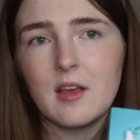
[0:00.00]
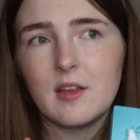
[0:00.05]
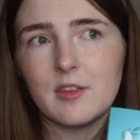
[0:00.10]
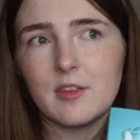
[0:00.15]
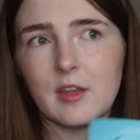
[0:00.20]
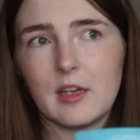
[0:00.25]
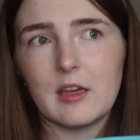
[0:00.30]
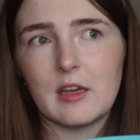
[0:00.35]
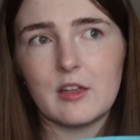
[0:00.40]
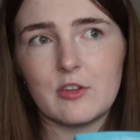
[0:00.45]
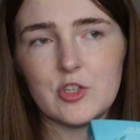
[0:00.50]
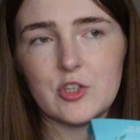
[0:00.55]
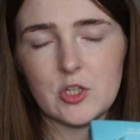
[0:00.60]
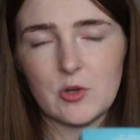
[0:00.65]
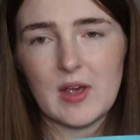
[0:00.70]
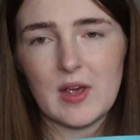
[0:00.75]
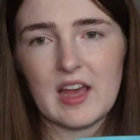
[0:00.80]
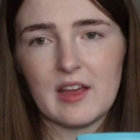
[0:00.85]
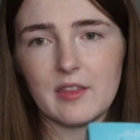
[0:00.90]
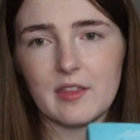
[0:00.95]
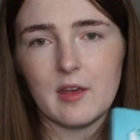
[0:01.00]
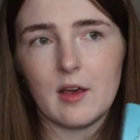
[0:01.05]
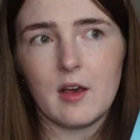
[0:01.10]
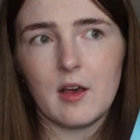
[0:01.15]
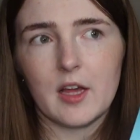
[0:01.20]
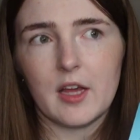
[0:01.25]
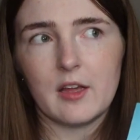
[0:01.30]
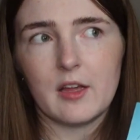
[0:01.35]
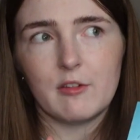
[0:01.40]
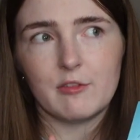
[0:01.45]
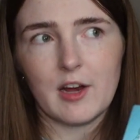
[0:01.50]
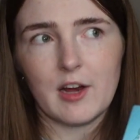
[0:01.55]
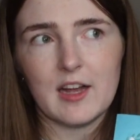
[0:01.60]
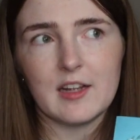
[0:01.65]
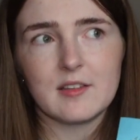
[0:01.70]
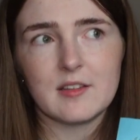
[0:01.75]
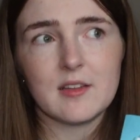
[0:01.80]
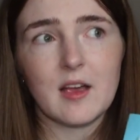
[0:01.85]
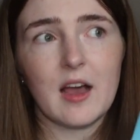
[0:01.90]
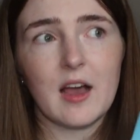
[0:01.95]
The duet that I read,